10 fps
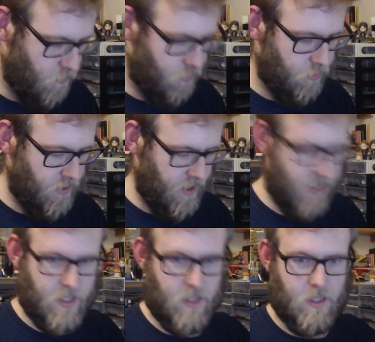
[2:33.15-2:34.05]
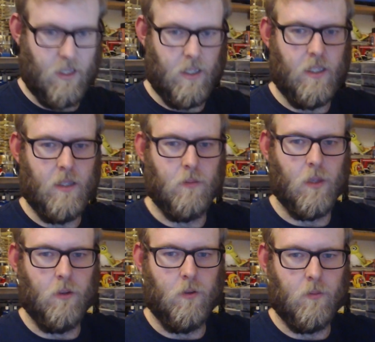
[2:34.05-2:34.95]
Bricks in
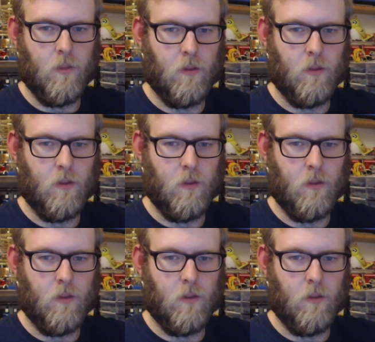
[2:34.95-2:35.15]
Bloom.